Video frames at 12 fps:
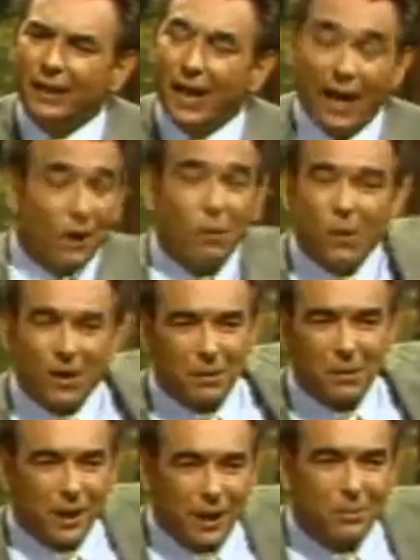I don't want it to
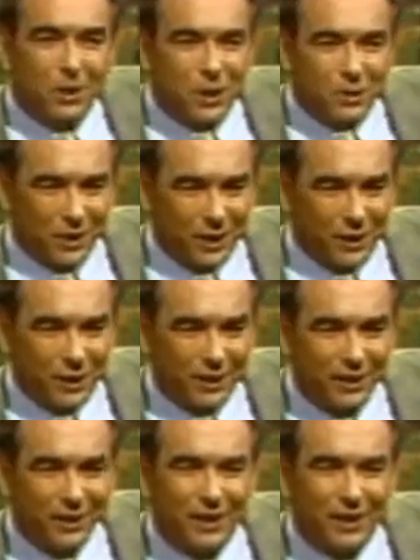be an empty tradition.